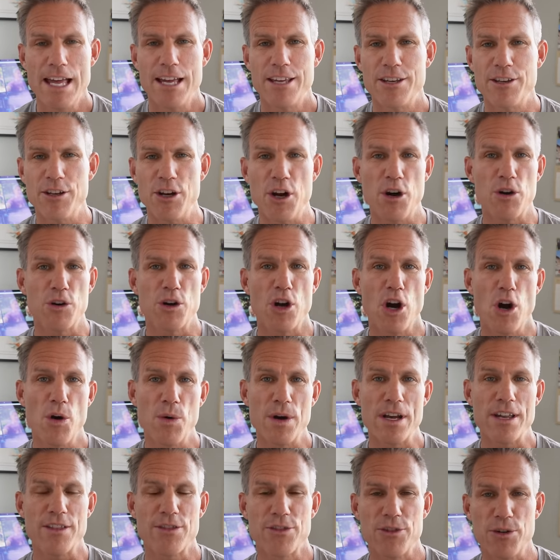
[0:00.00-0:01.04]
You know,
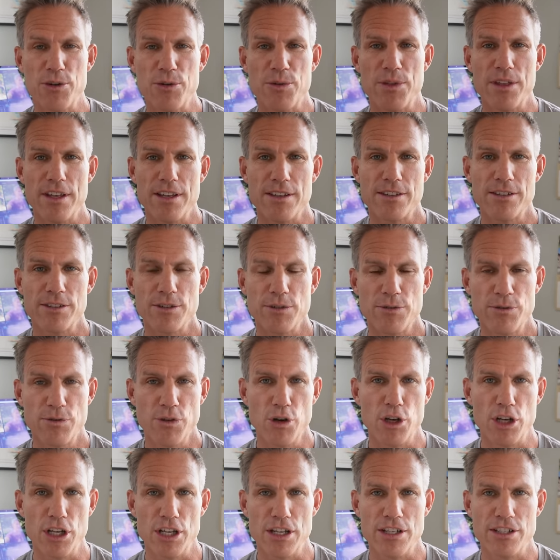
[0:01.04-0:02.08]
going through this
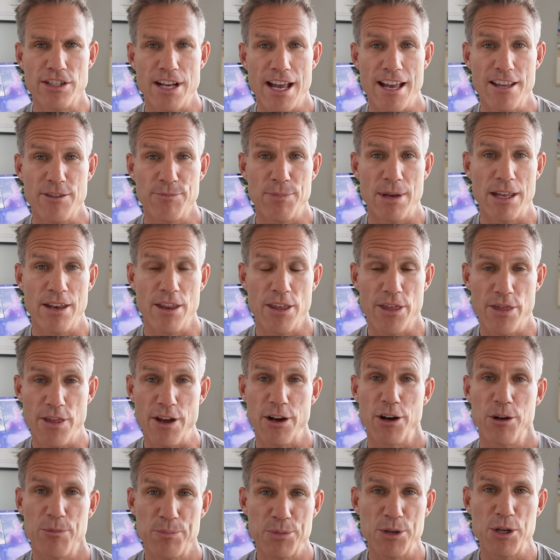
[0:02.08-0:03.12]
footage has been
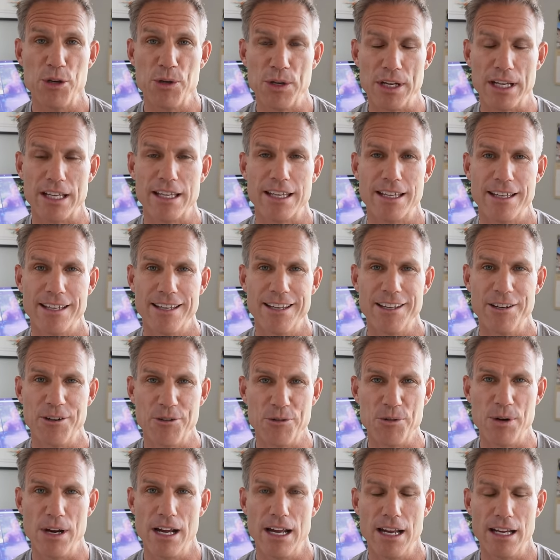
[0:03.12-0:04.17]
therapeutic in a
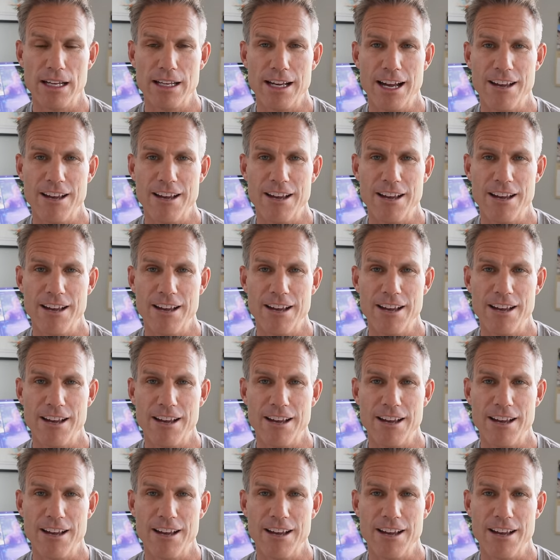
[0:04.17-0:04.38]
way.